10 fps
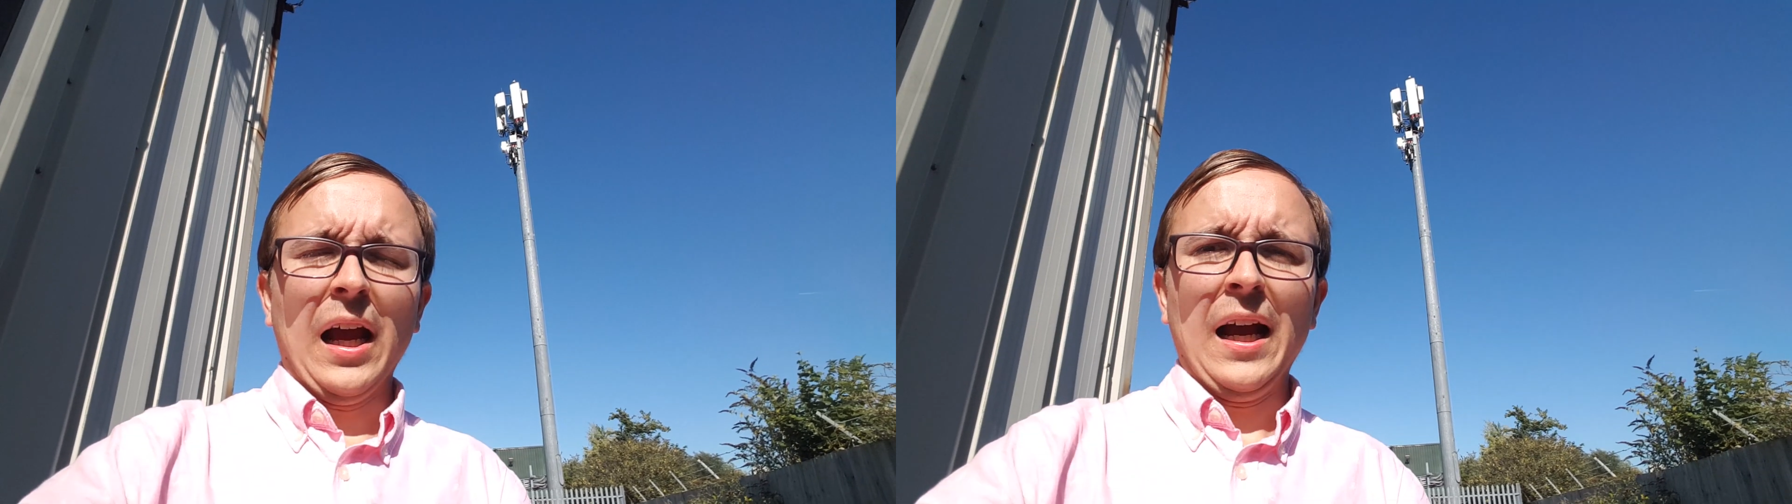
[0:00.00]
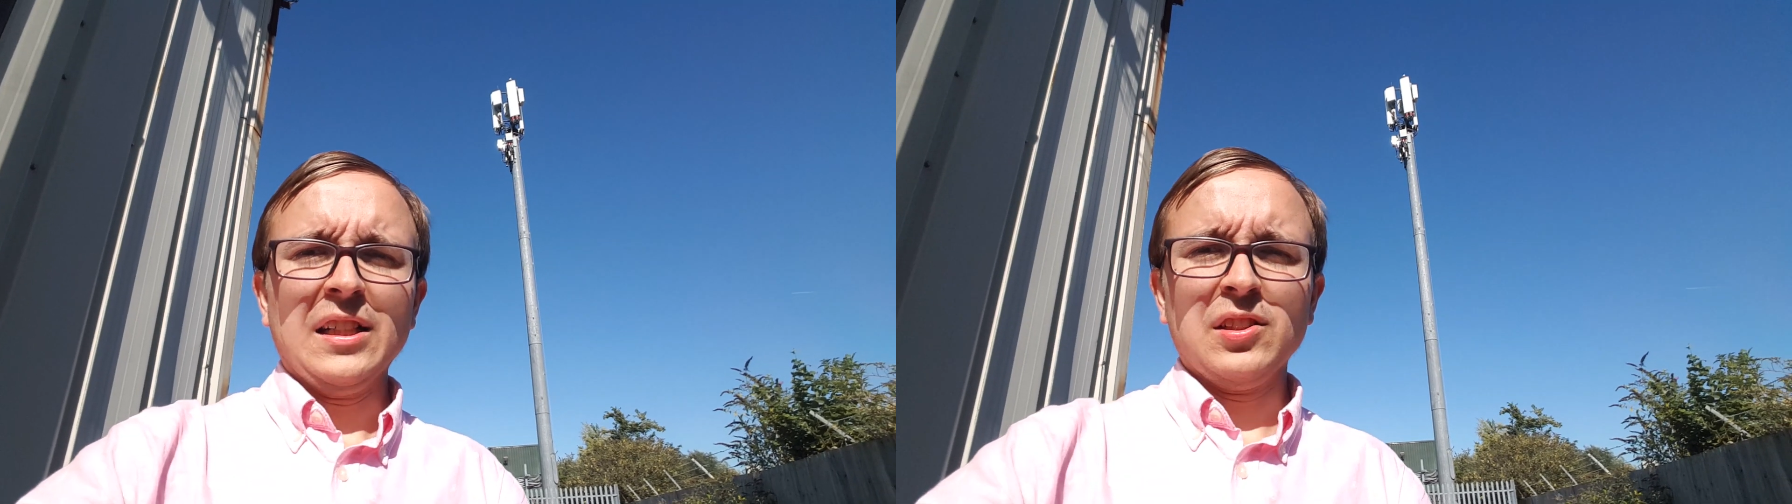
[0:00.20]

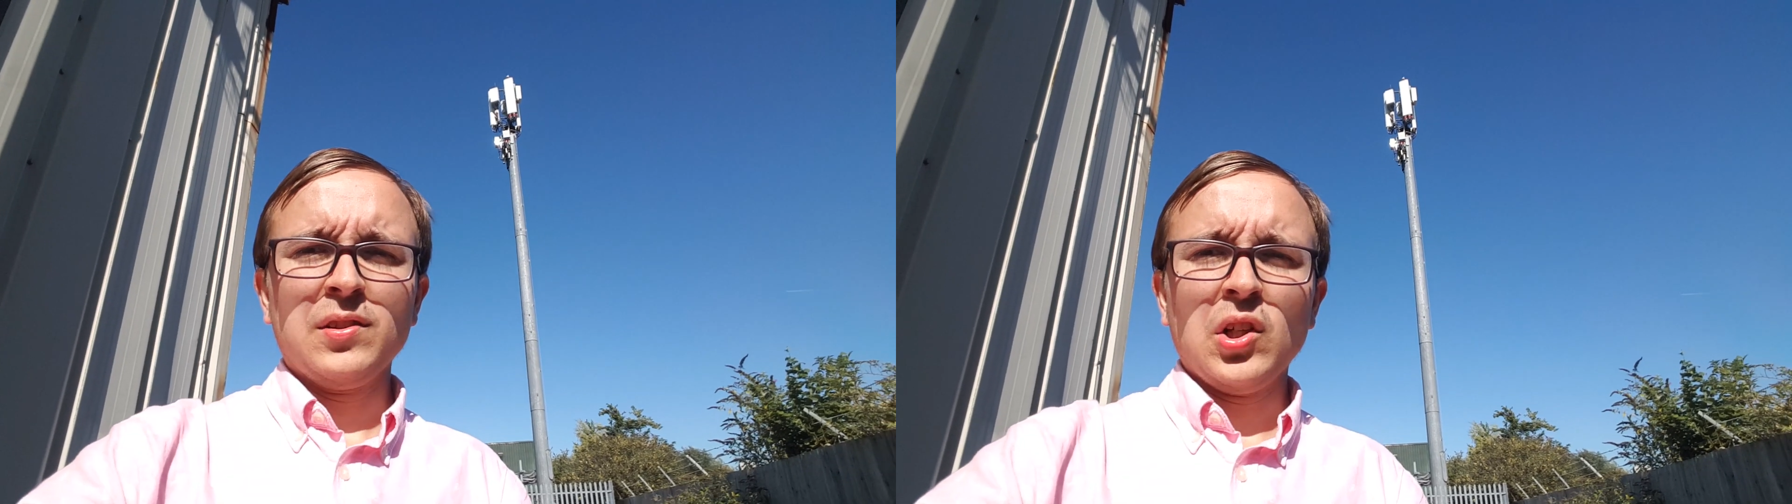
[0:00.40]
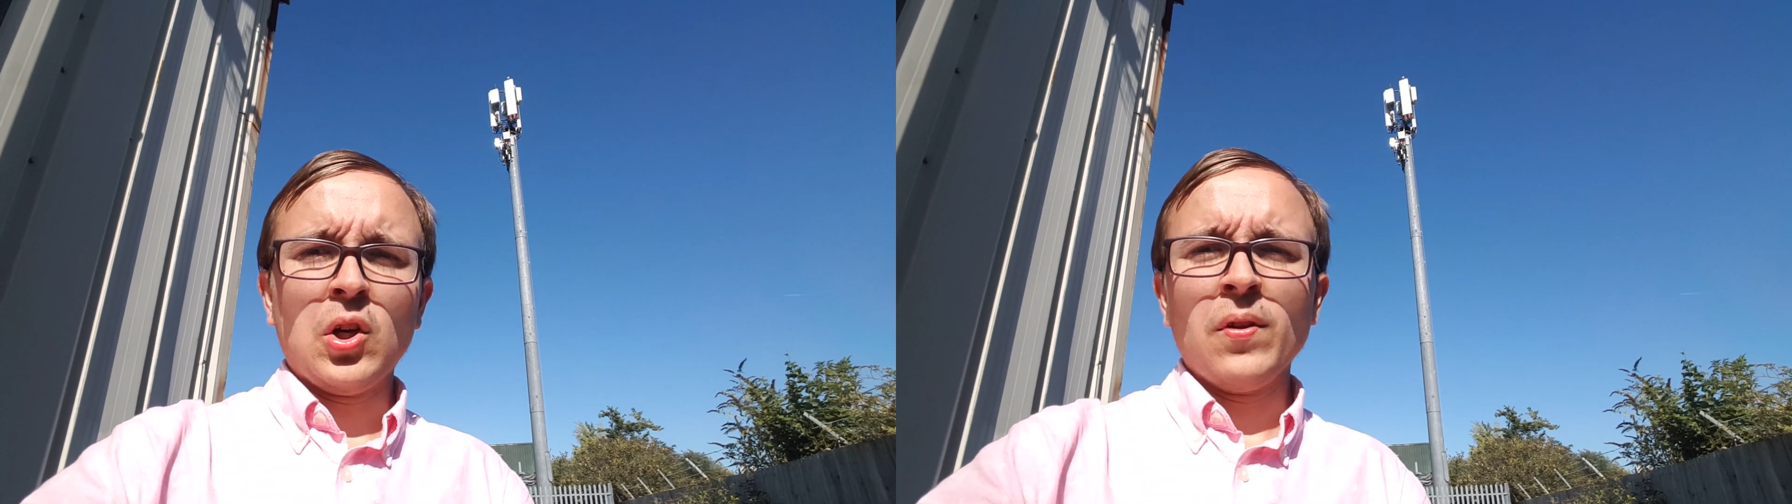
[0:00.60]
and
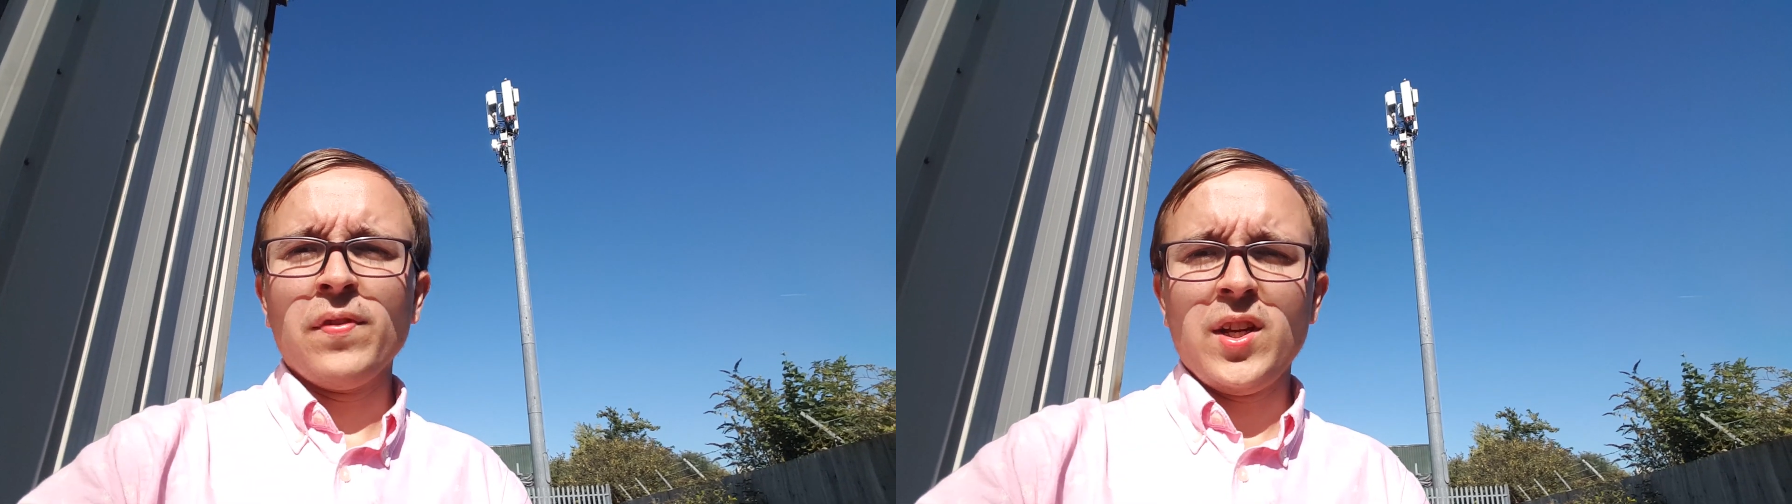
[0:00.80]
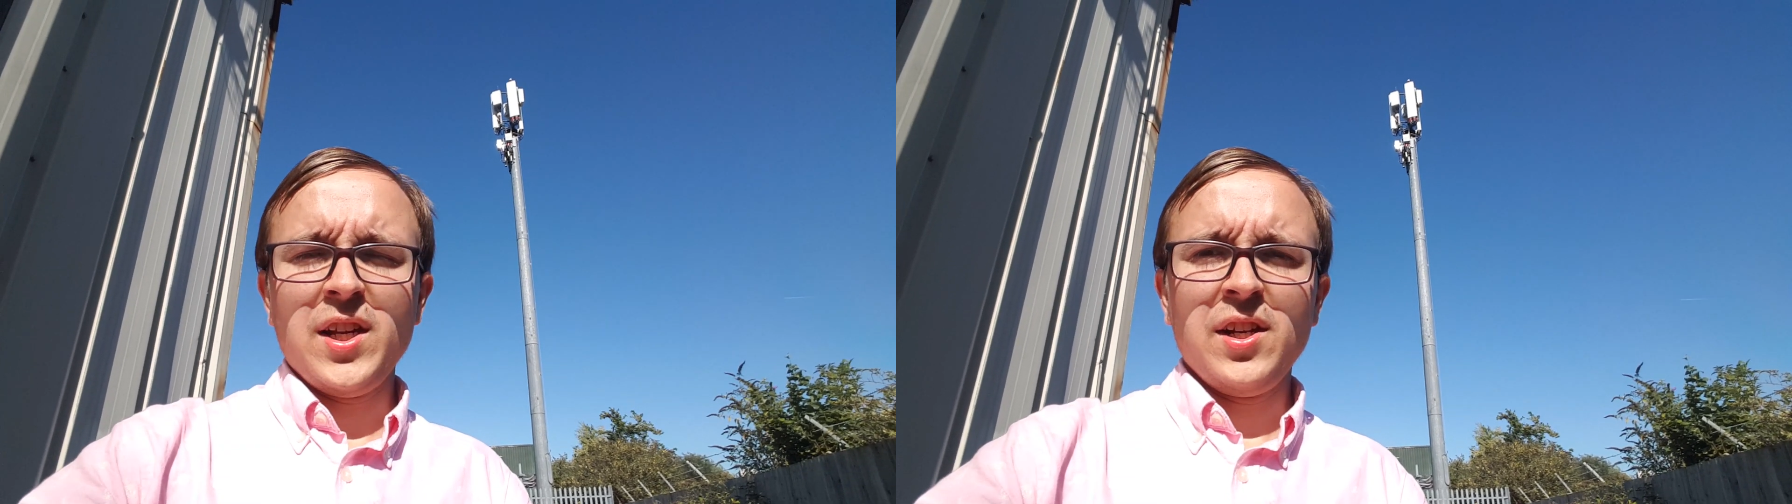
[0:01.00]
on
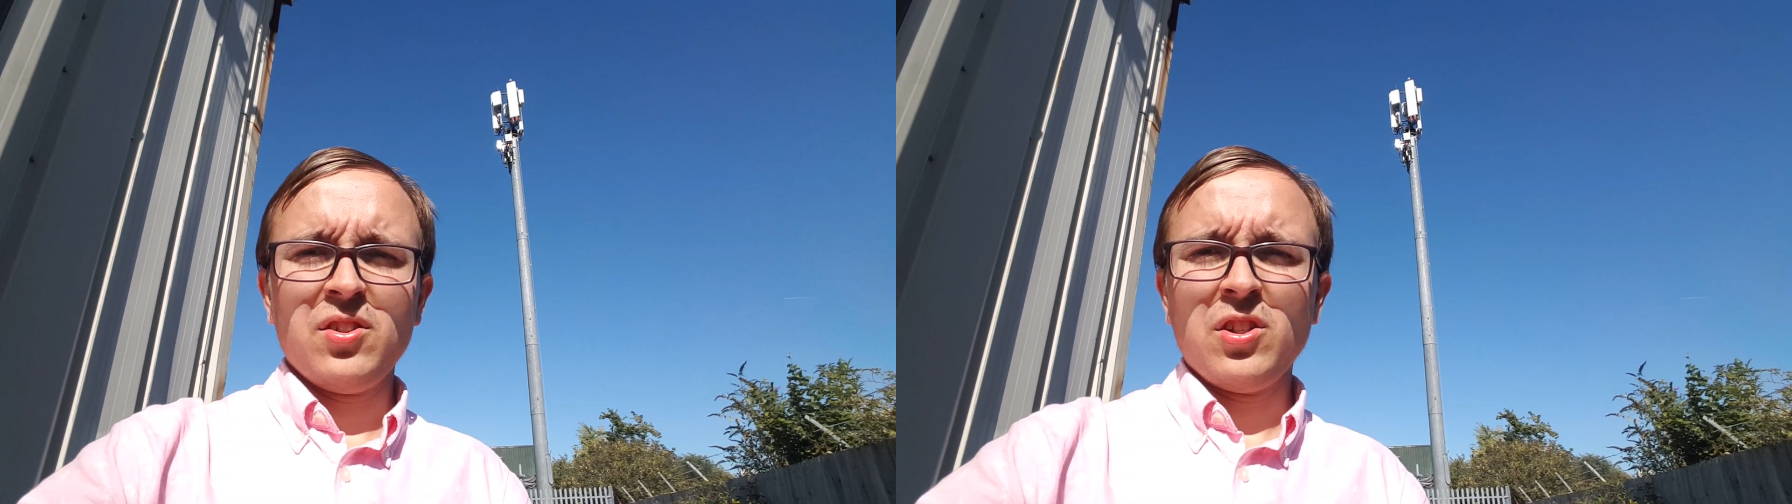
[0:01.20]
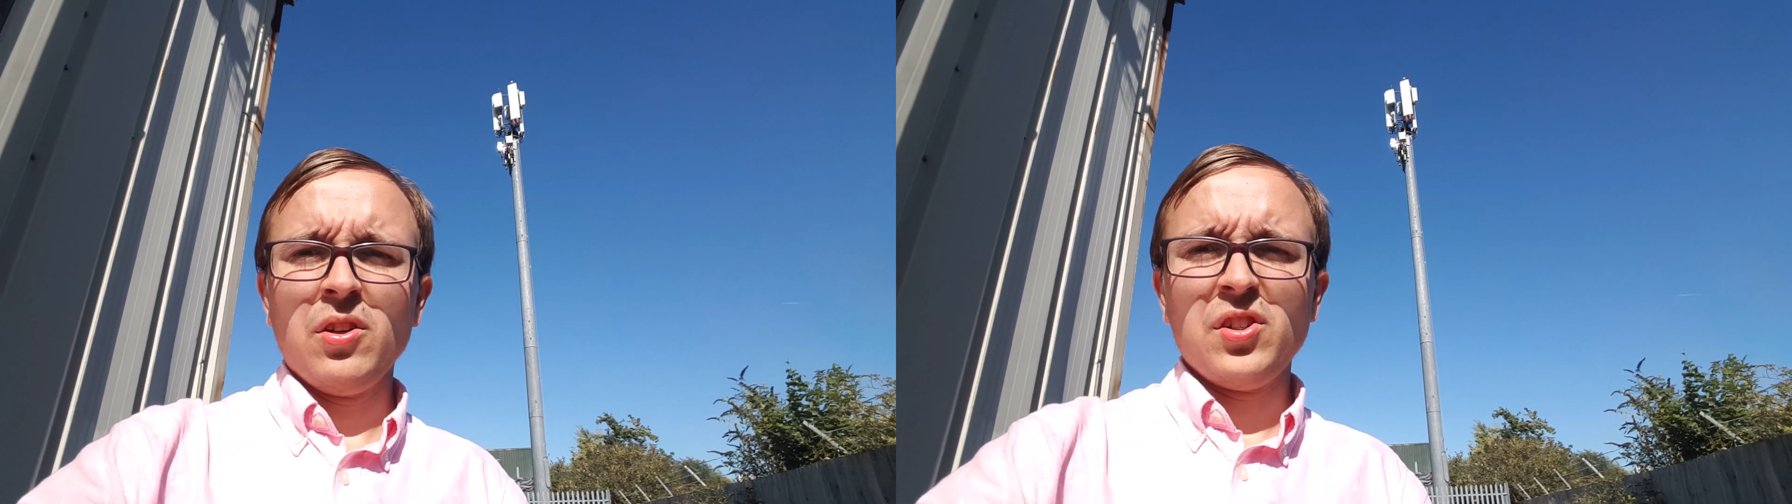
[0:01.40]
the
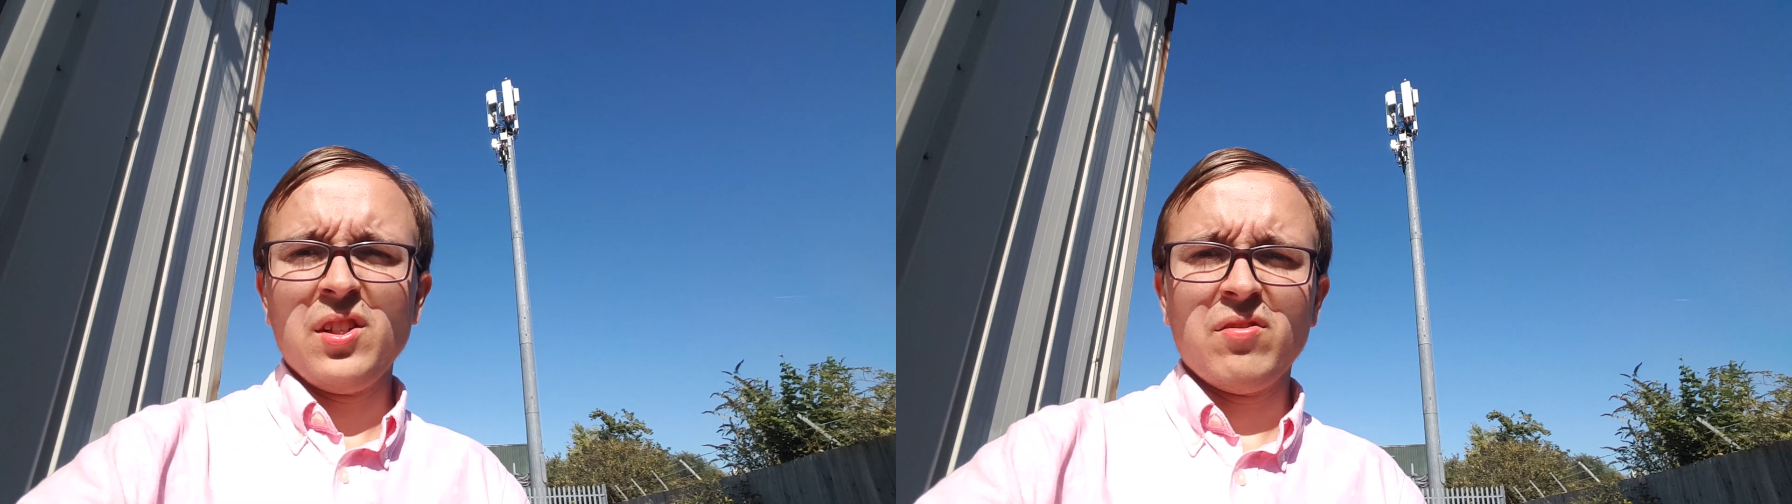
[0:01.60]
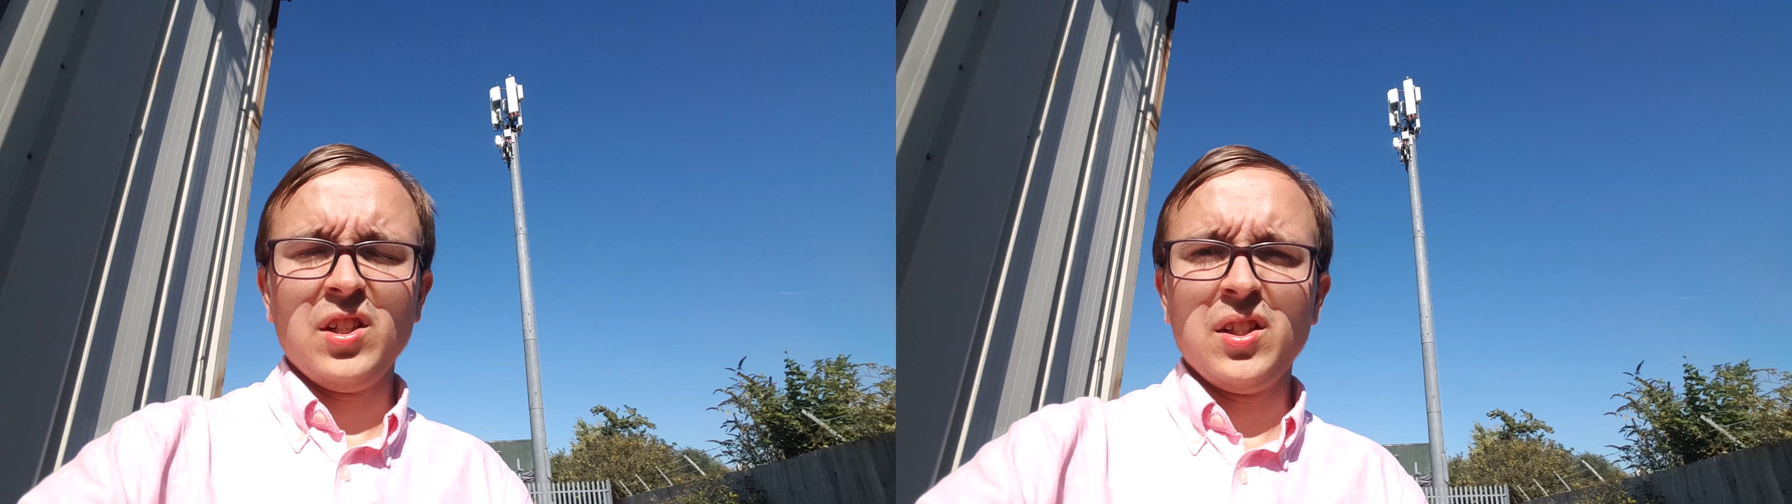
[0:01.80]
2G,
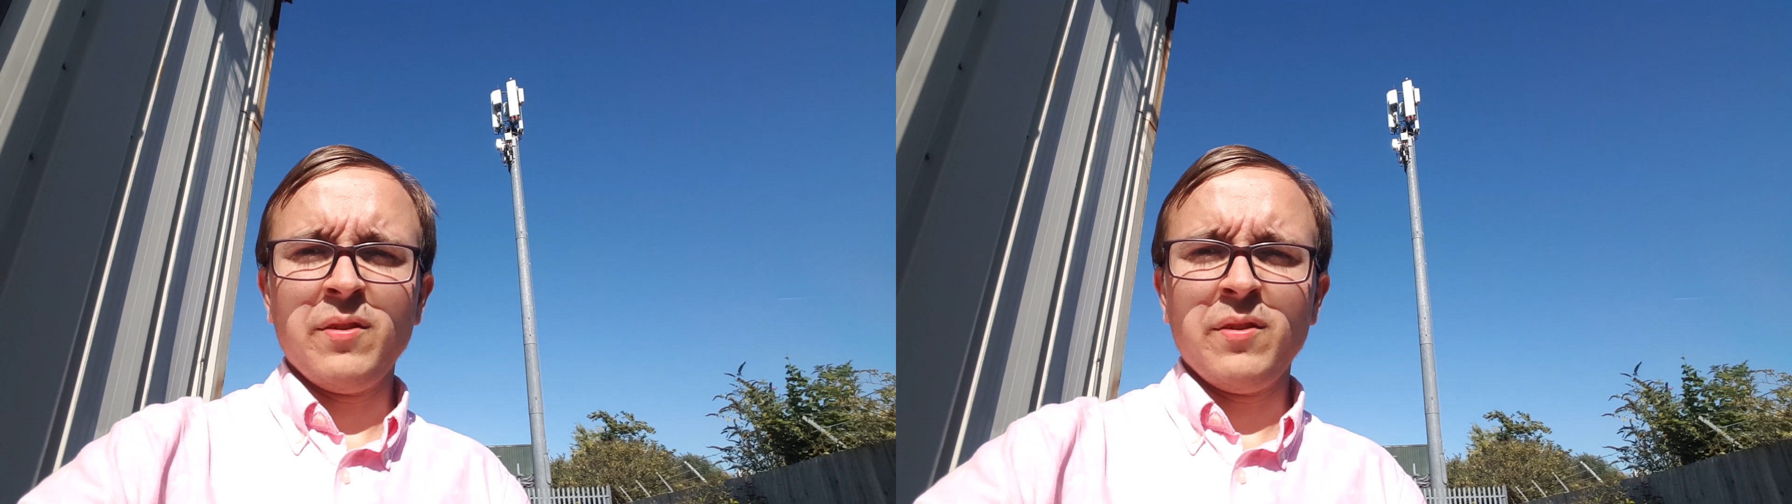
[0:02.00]
3G,